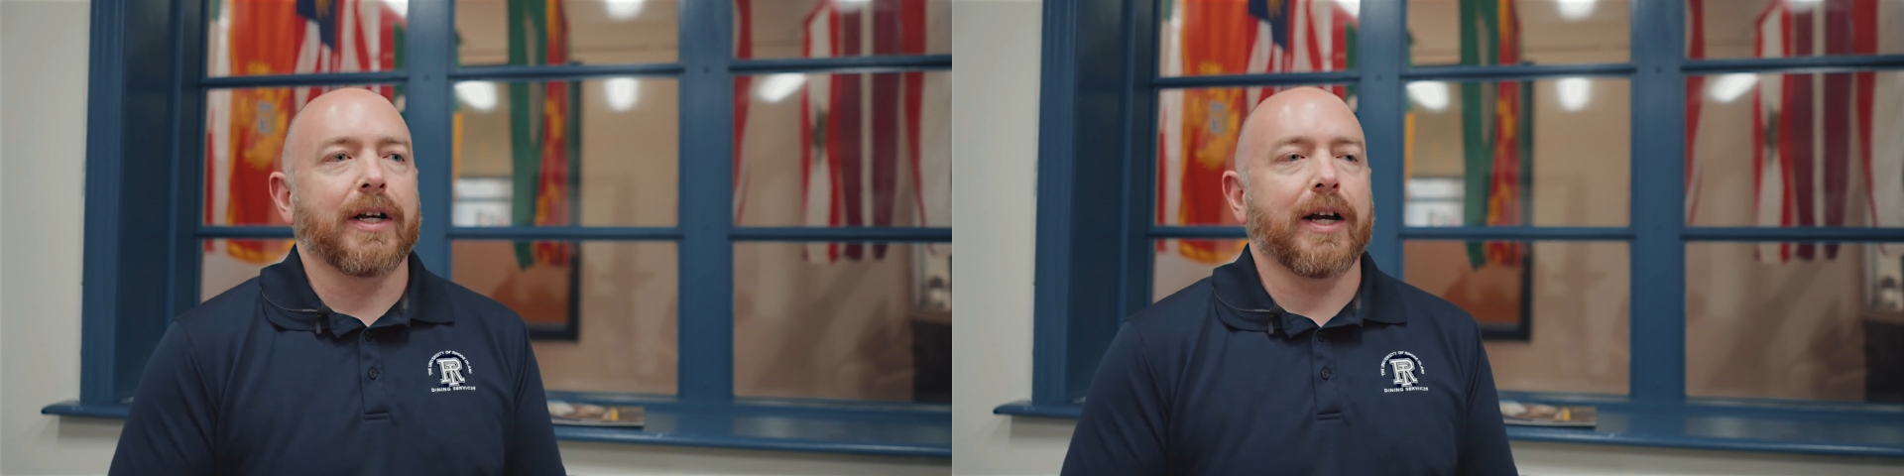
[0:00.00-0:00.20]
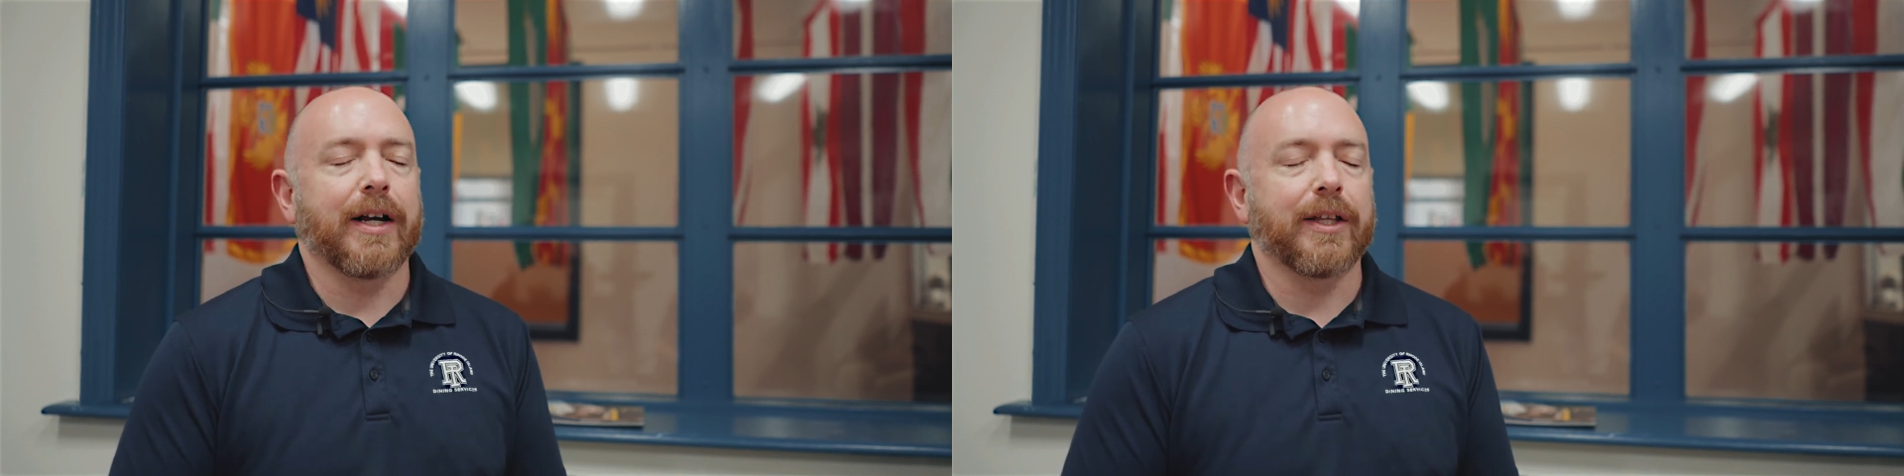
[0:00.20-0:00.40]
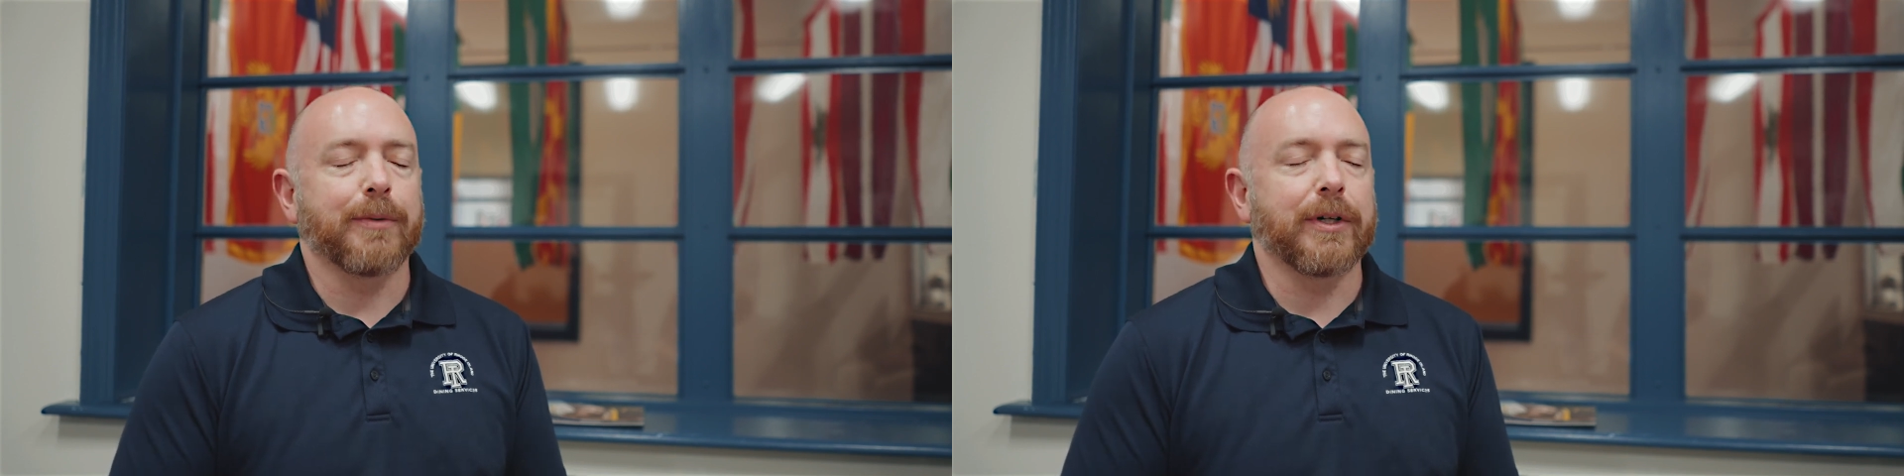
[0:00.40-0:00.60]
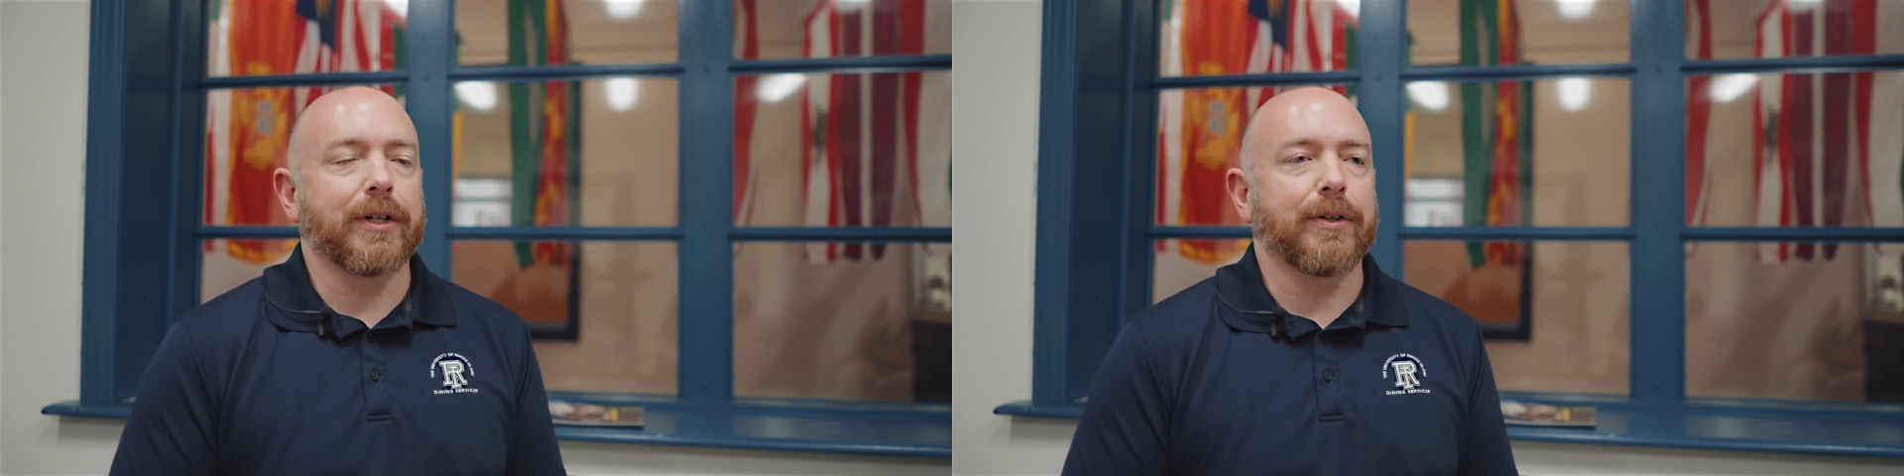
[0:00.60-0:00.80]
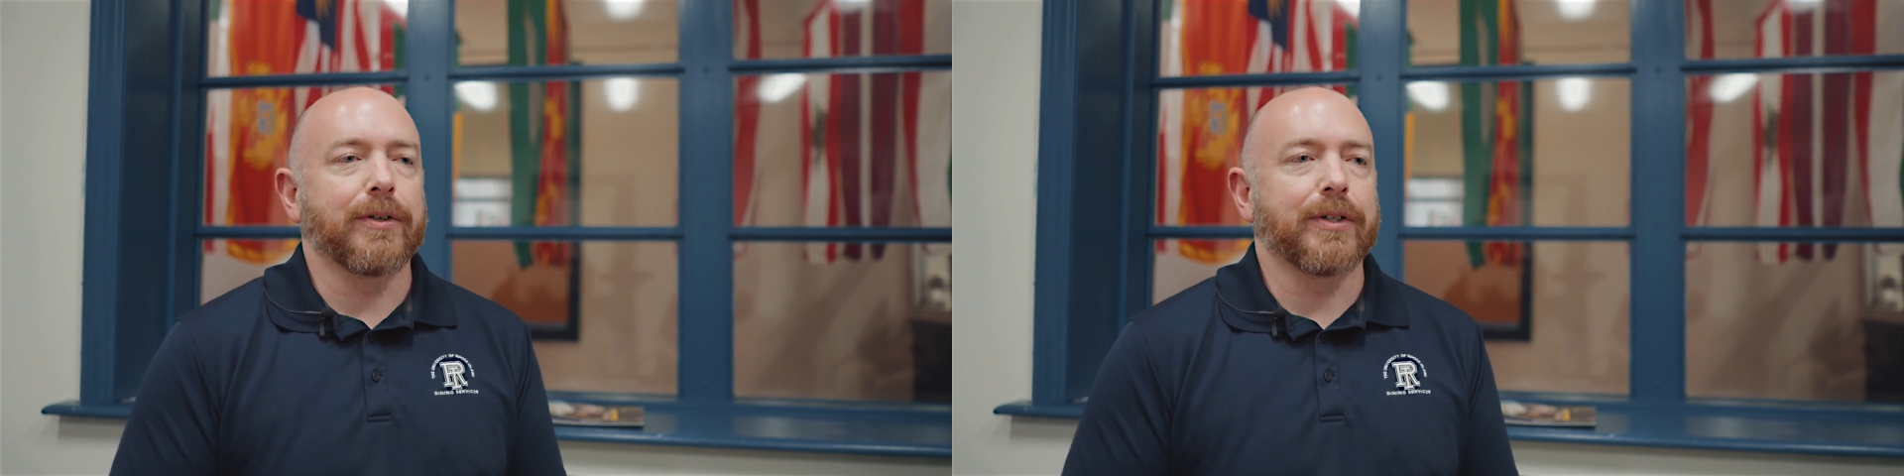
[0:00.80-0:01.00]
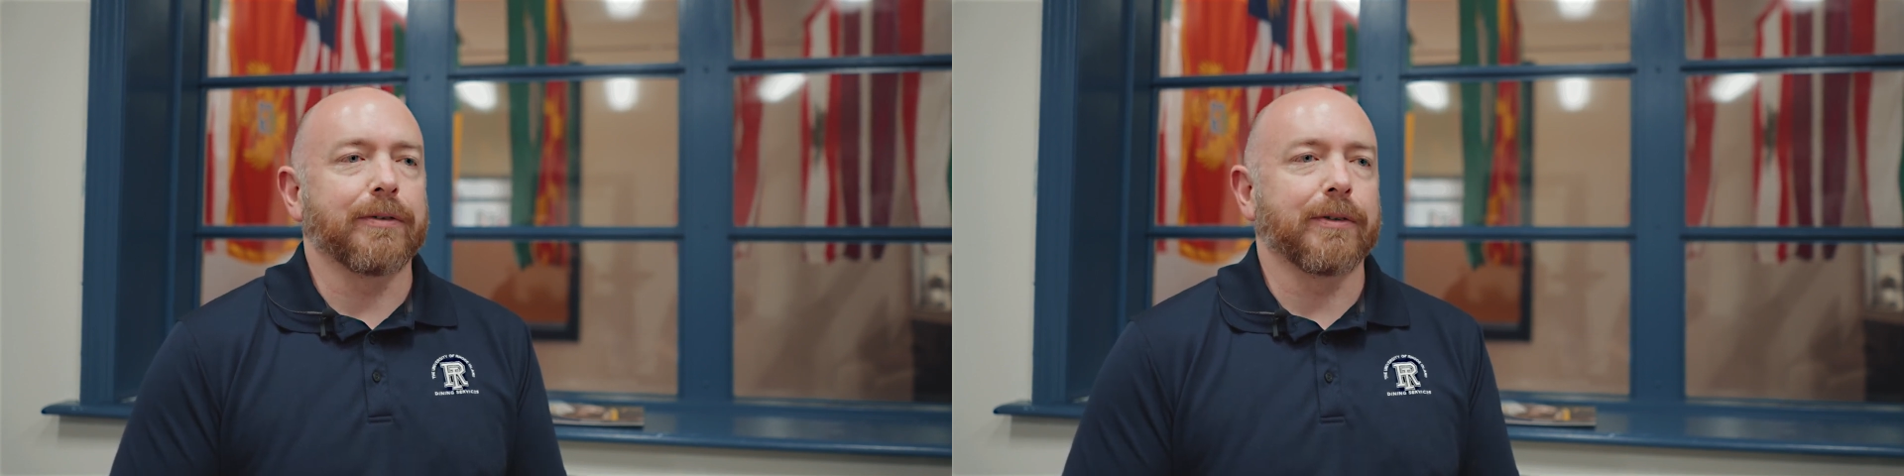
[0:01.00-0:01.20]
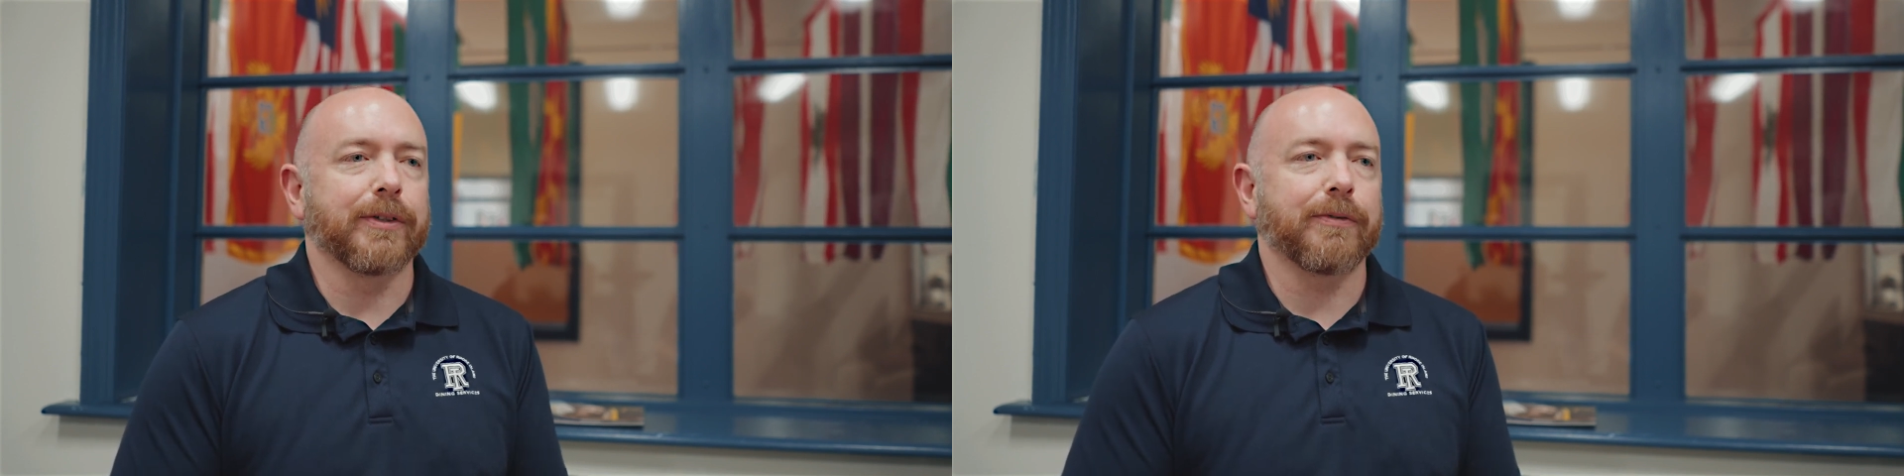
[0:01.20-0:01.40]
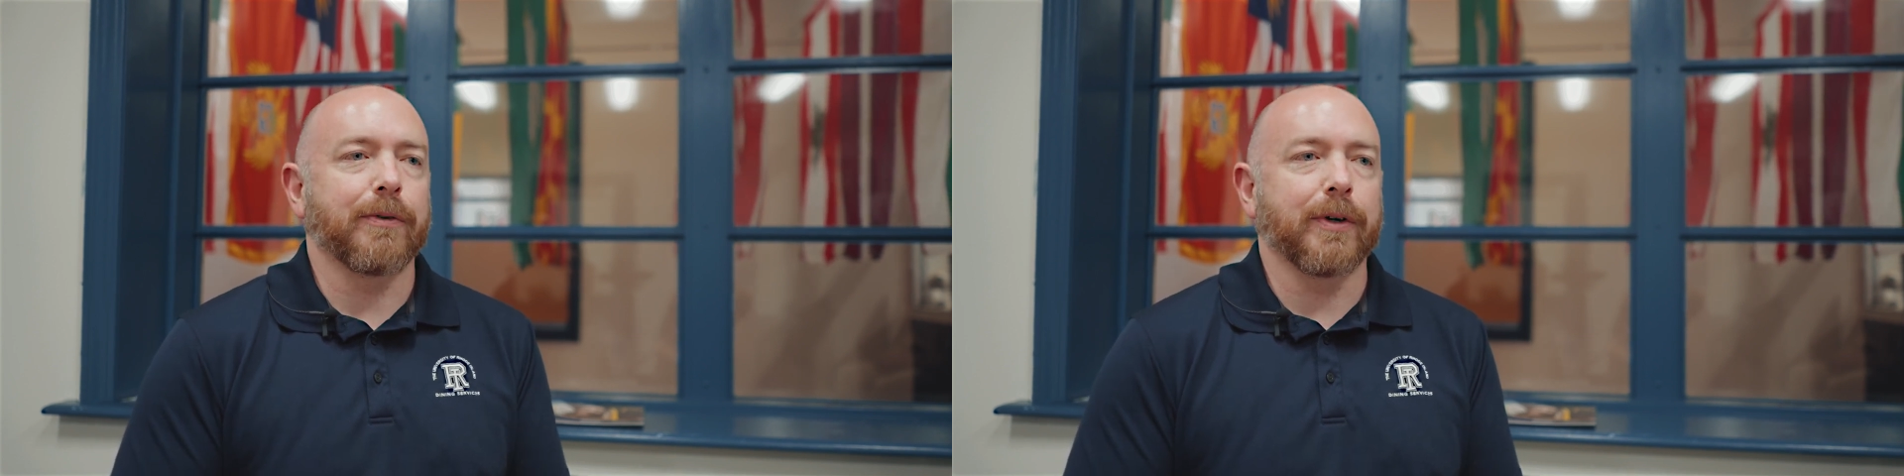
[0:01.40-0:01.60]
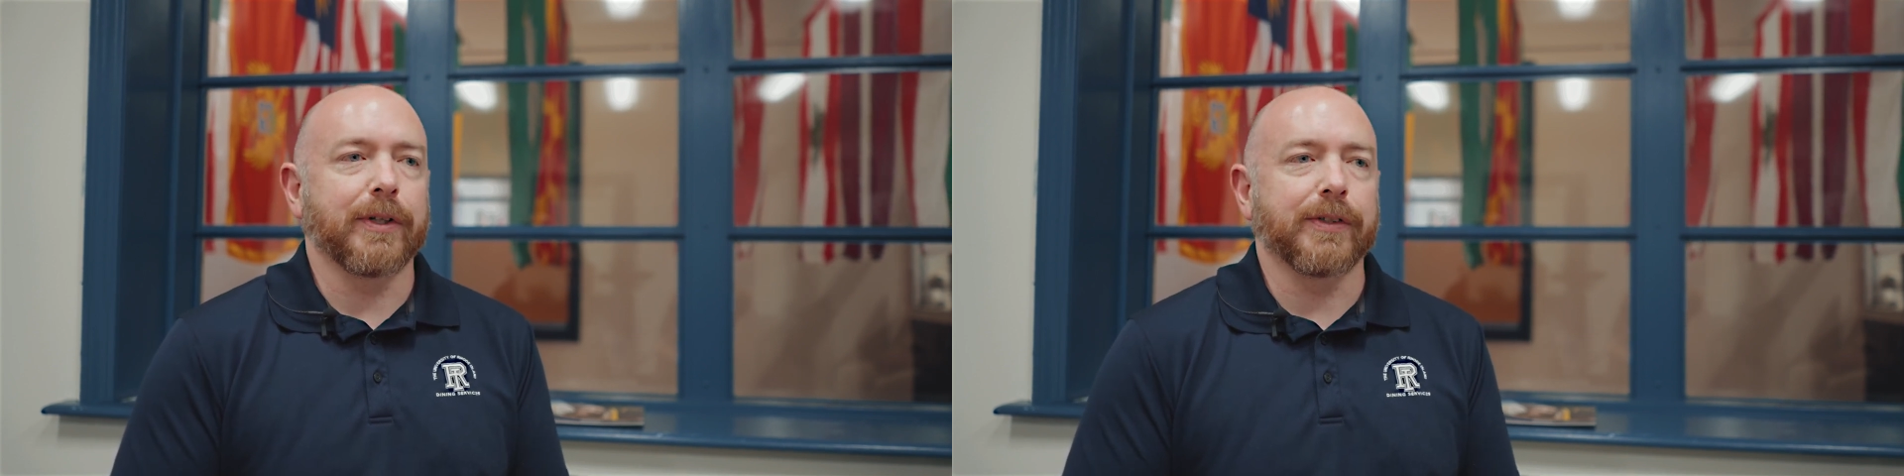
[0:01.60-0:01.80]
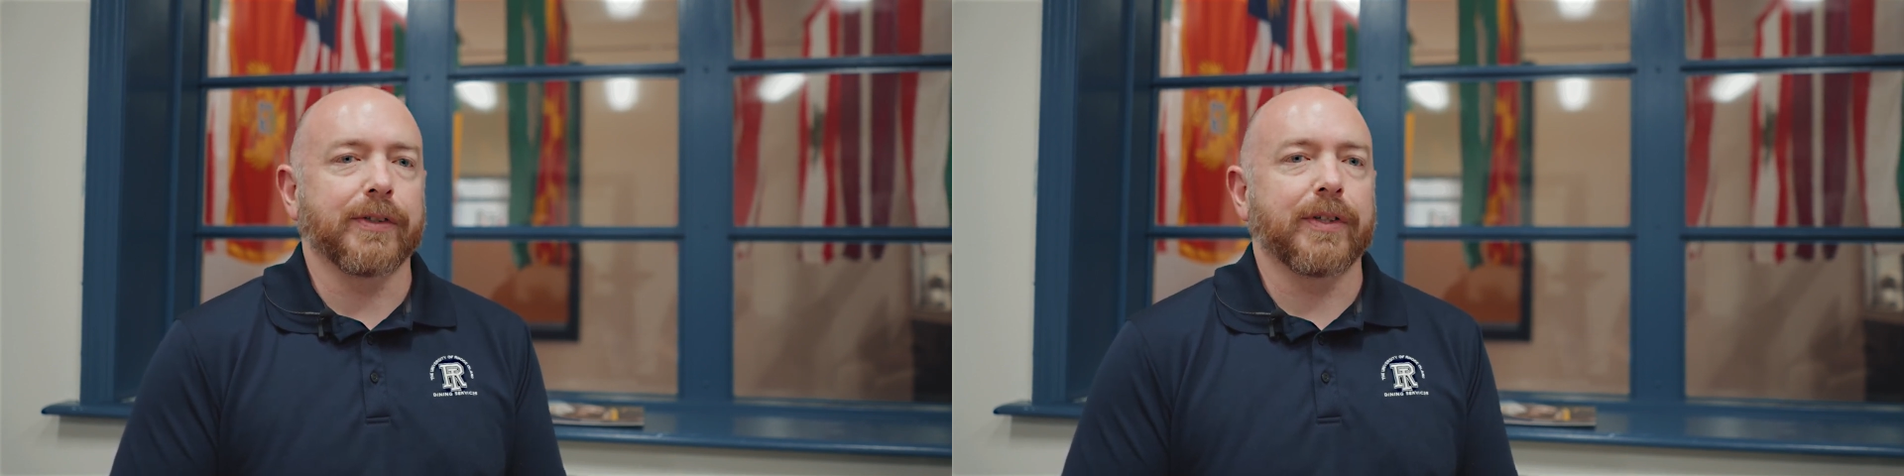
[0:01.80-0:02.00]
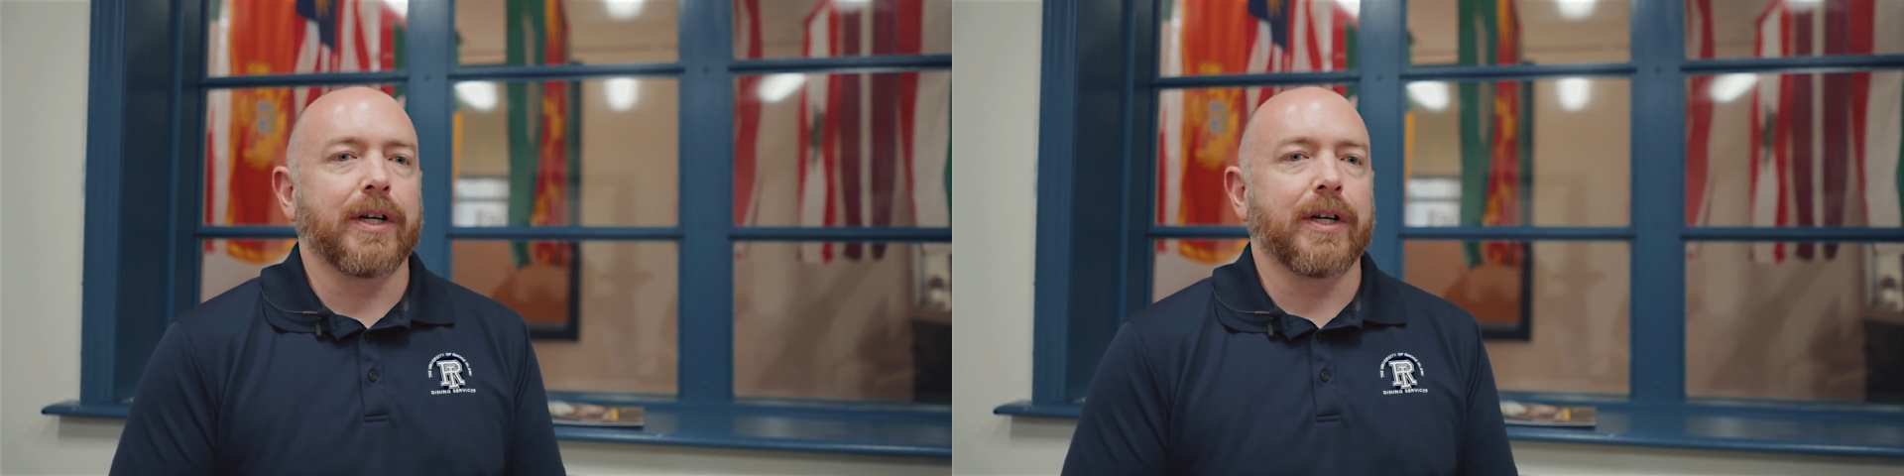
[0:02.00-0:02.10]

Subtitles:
That made a huge difference for us.